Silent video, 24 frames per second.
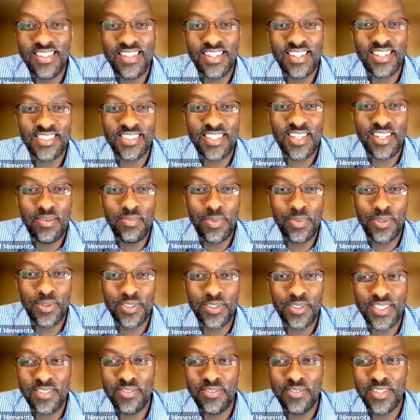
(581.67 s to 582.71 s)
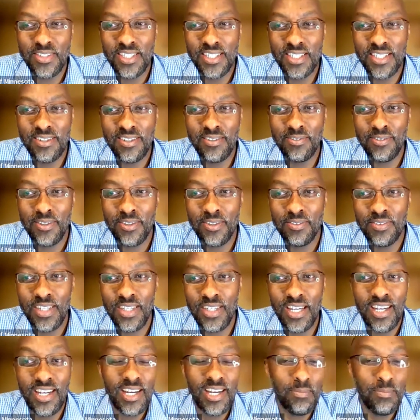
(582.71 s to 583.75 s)
the example stephen gave of,
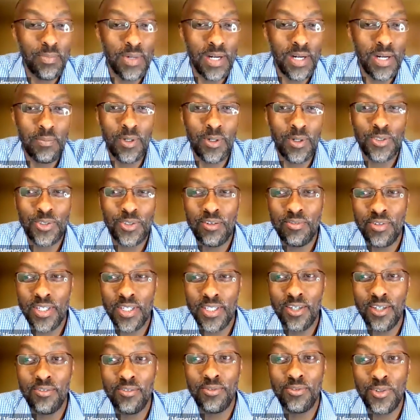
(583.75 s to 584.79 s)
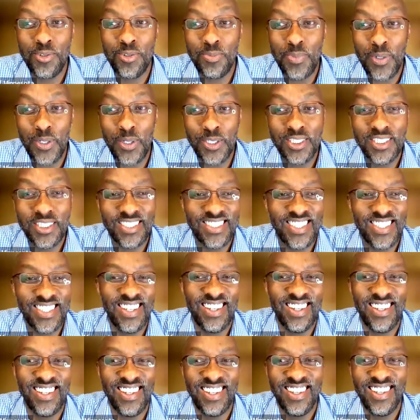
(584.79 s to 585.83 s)
I, i'm also a father of two boys
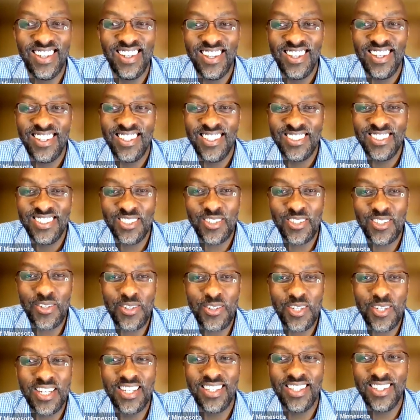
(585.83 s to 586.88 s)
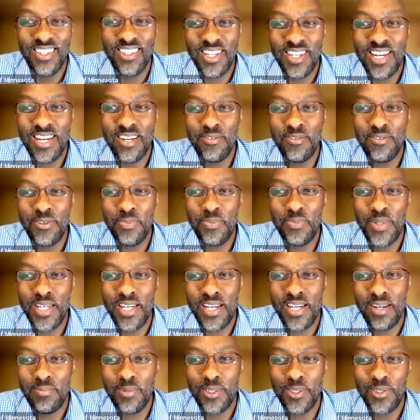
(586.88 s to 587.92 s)
so you you have to be
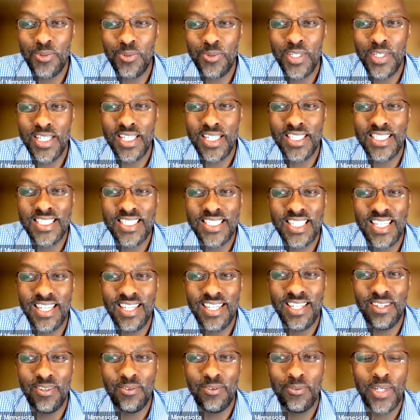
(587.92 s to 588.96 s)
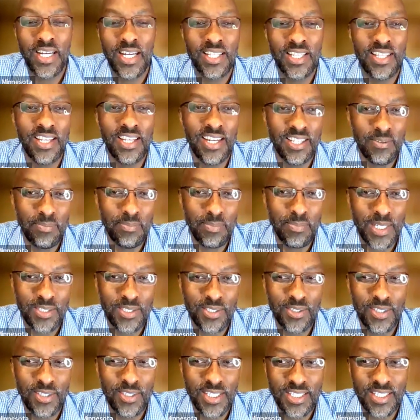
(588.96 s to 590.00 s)
able to understand where the other
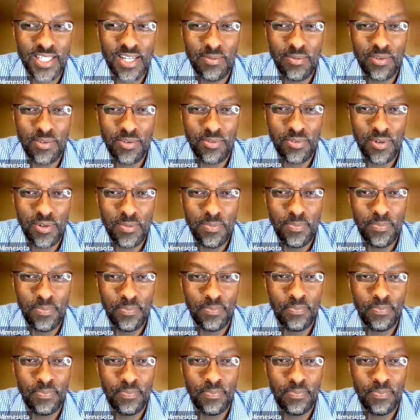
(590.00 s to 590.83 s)
person is coming from